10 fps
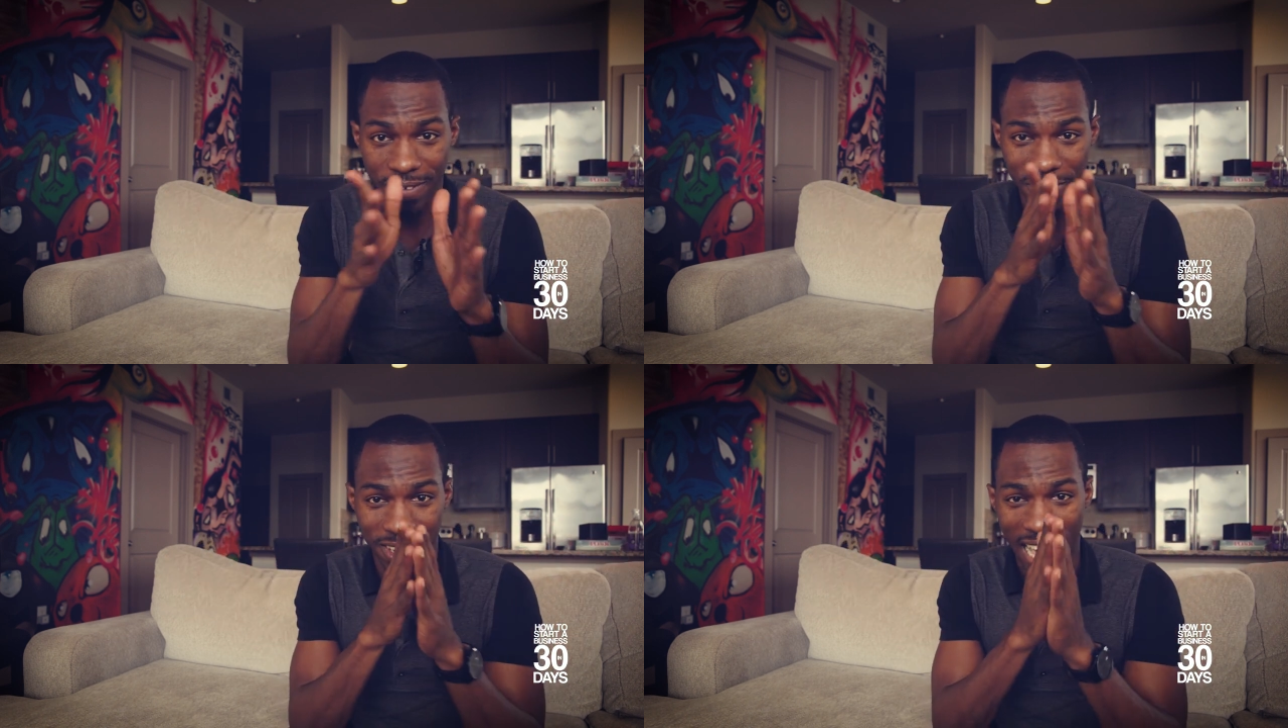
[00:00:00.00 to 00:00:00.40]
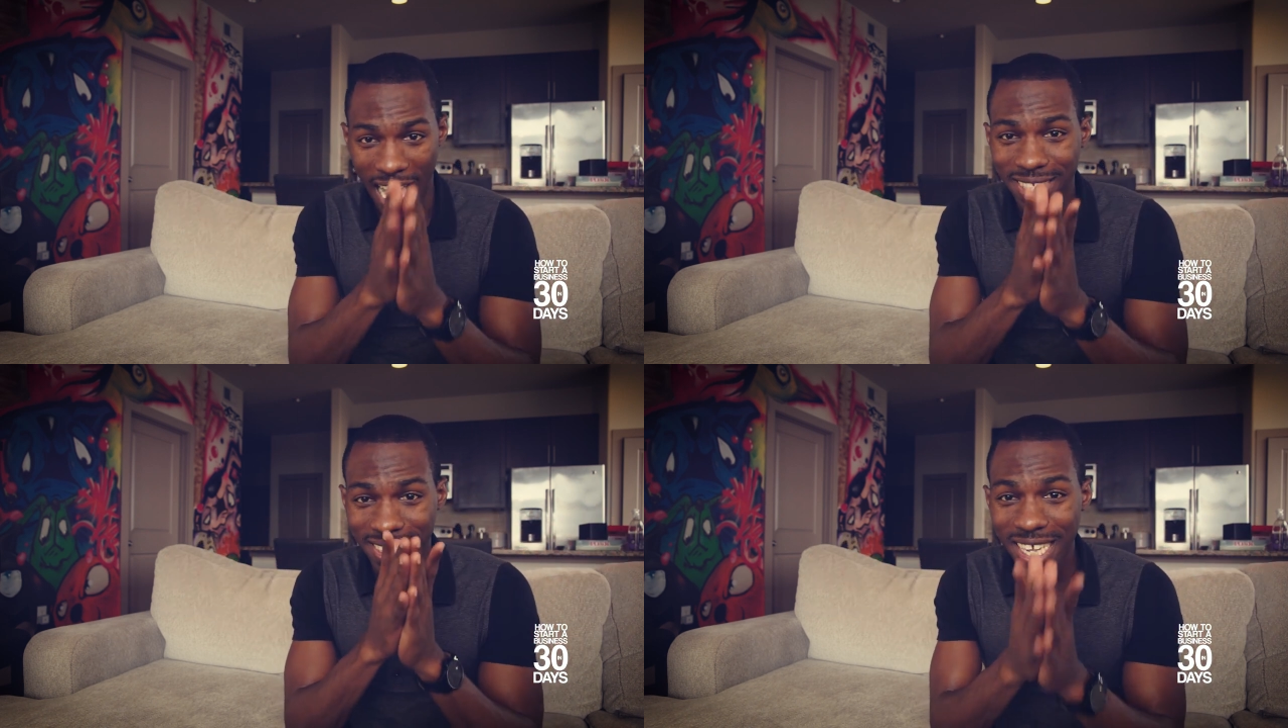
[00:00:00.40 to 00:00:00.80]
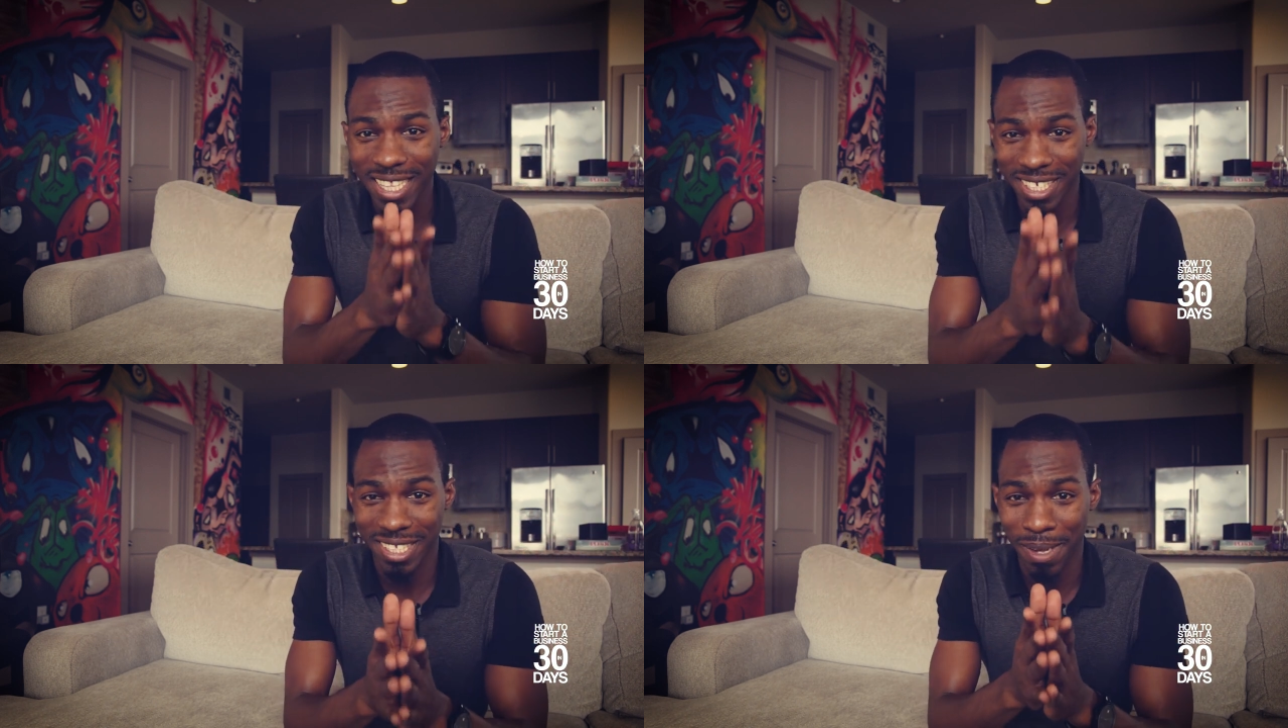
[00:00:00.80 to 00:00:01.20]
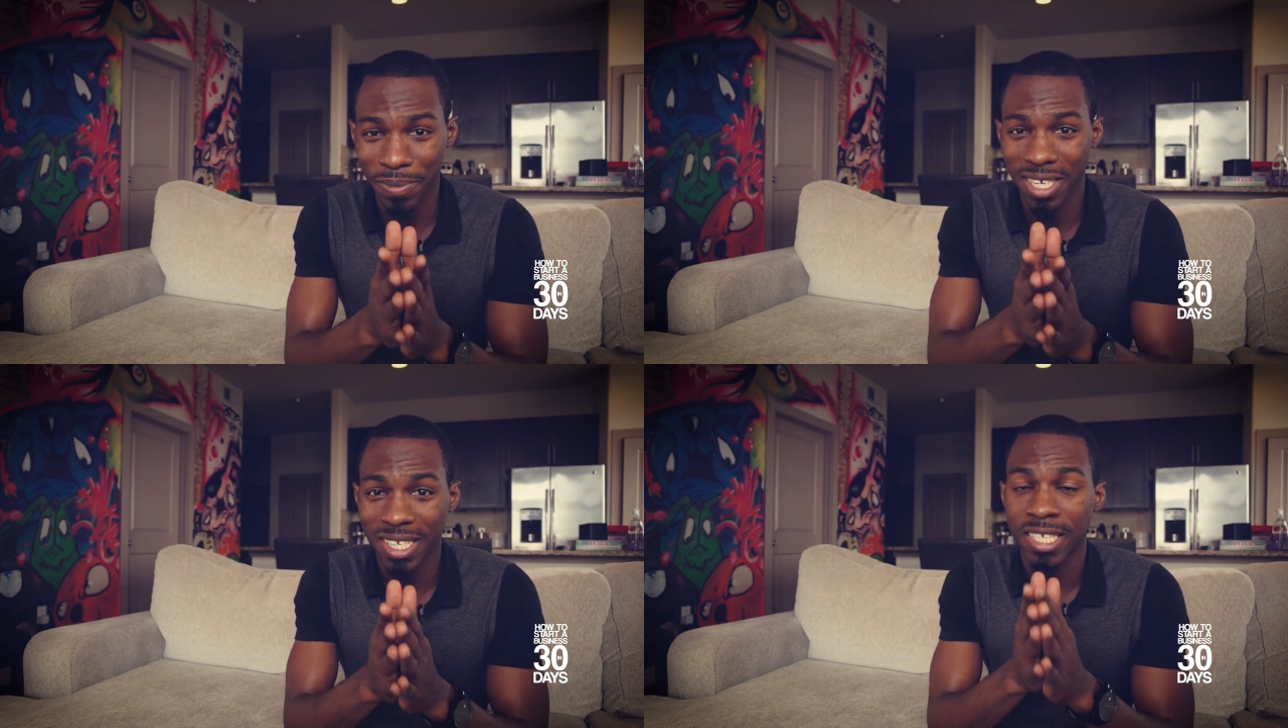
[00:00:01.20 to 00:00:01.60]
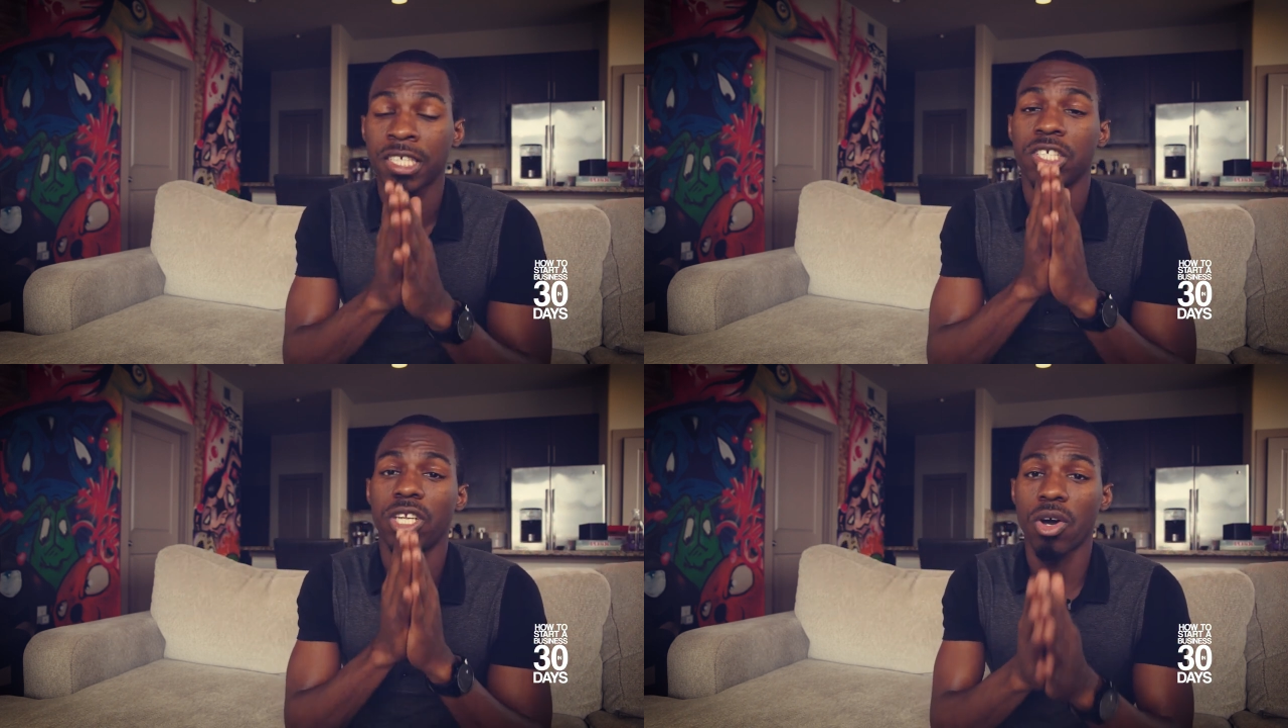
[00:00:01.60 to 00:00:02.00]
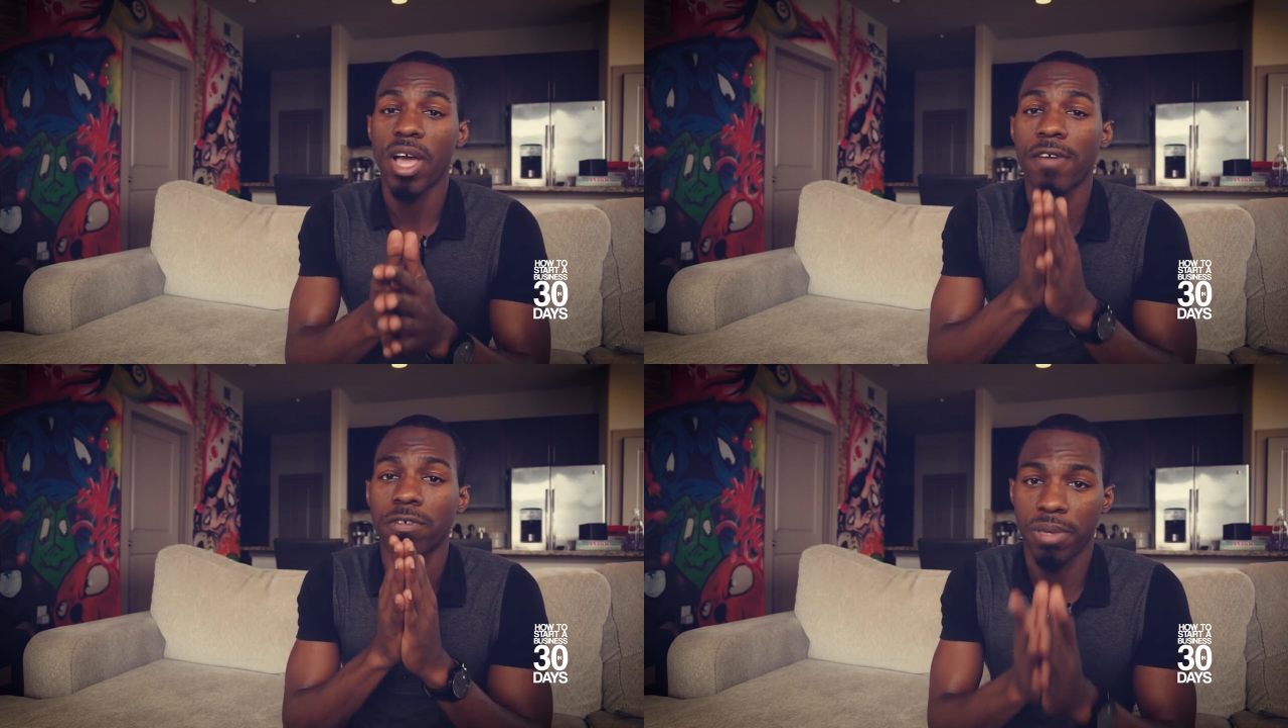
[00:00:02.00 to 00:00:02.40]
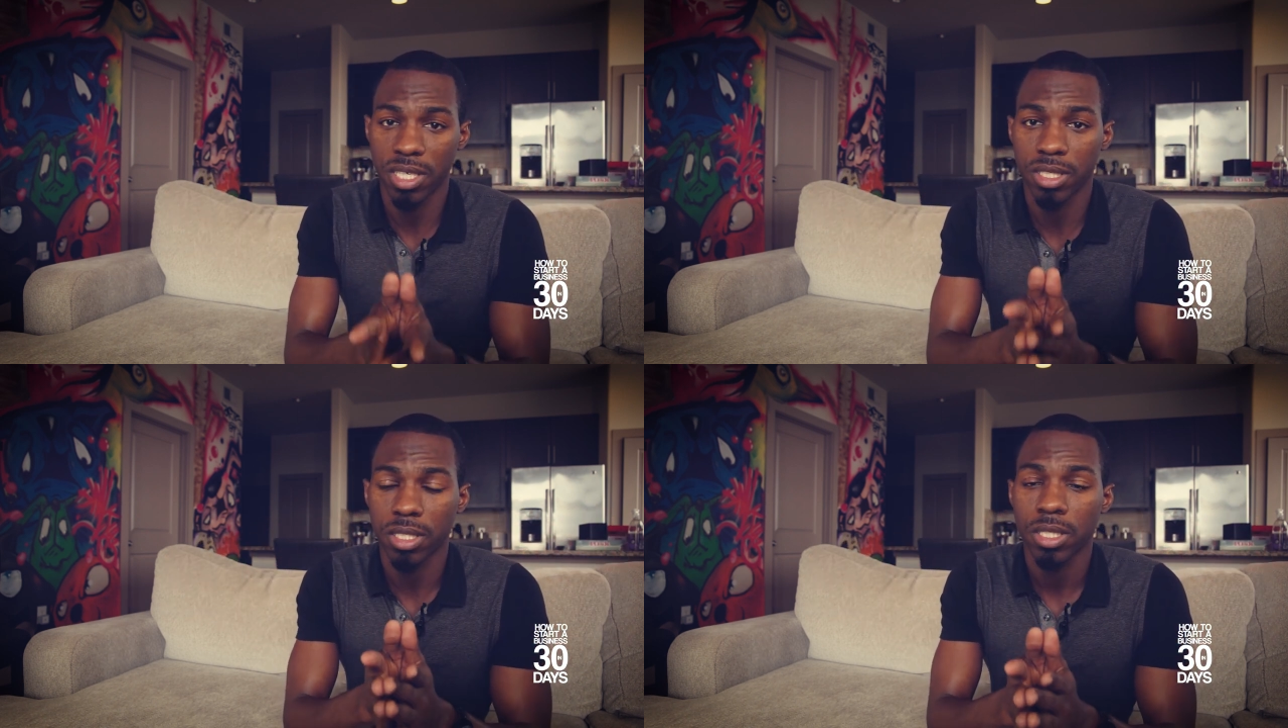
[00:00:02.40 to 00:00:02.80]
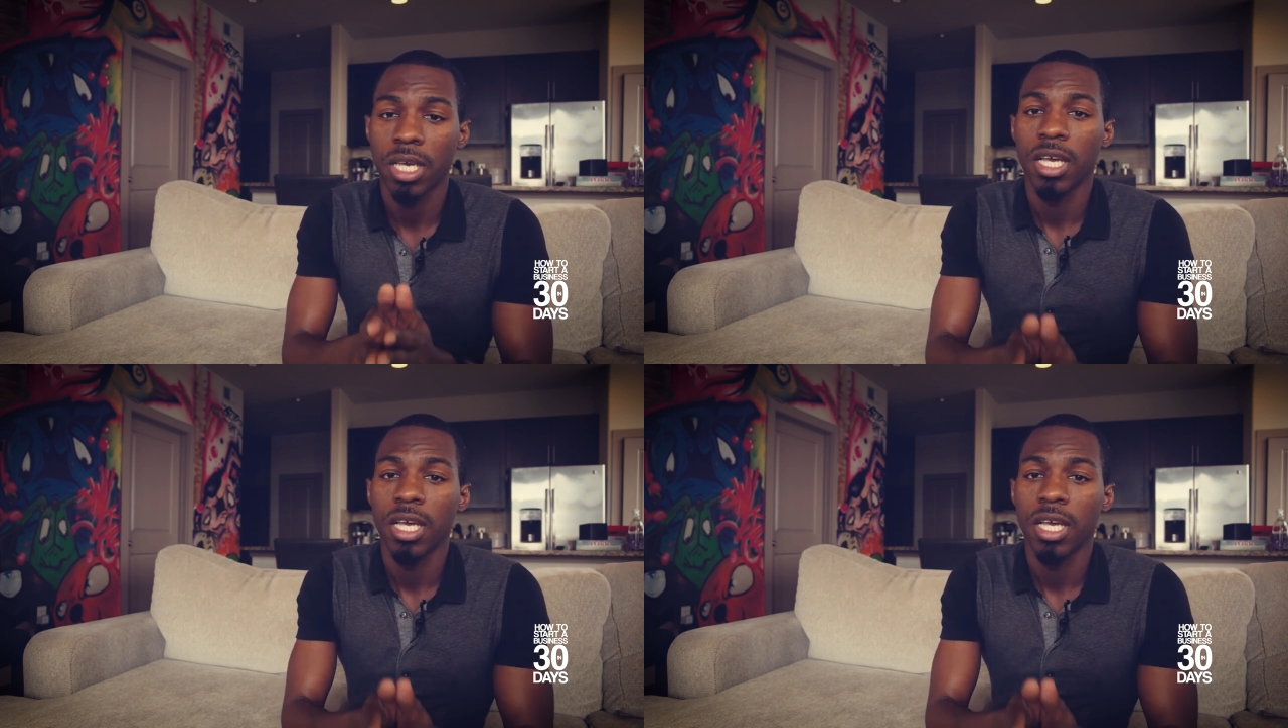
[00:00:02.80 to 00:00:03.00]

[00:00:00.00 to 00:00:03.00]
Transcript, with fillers: If you're not selling something, you don't have a business.